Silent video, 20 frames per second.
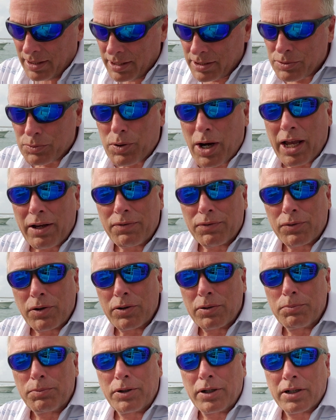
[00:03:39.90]
His wife
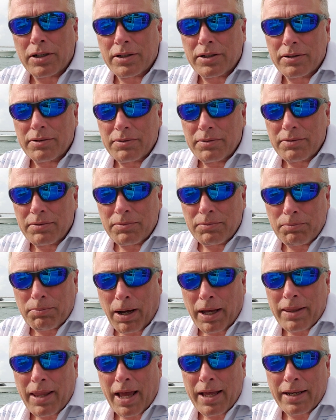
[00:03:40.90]
wrote a book
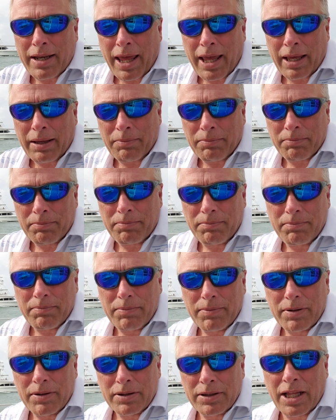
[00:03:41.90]
by that name,
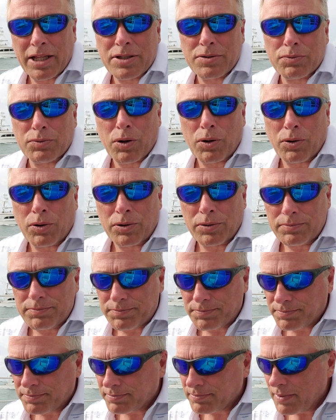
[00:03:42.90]
Let's Roll.
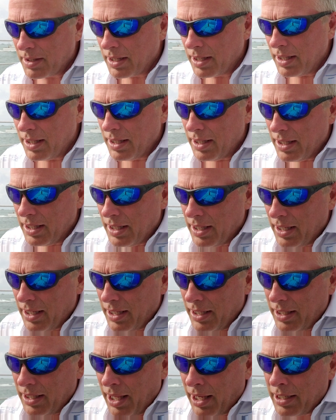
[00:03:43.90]

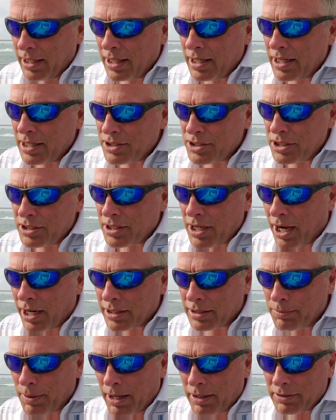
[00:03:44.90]
And in it, she
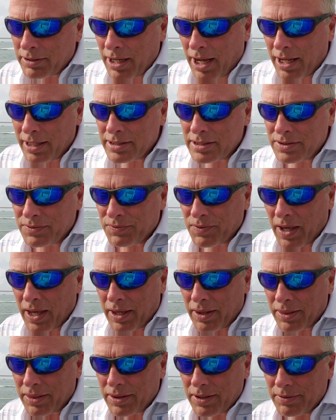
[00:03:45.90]
talked about Todd's
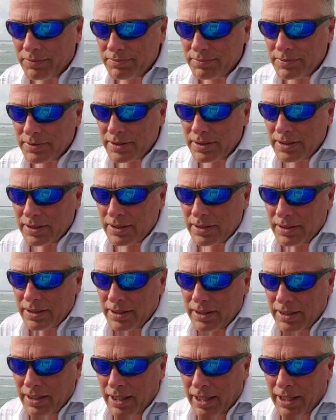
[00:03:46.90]
faith
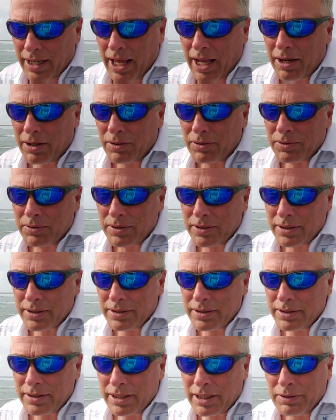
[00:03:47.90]
and how
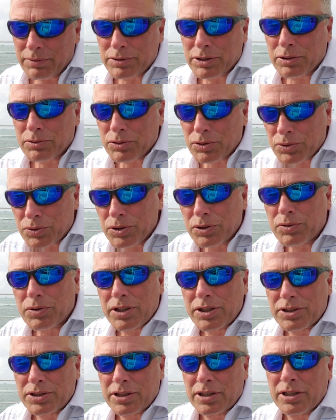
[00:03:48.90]
he was a true
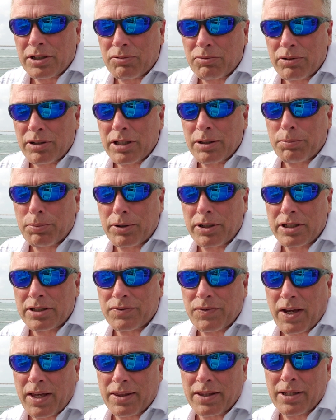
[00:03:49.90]
Christian that really put his
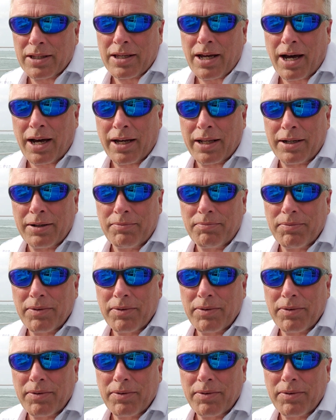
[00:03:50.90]
faith in God.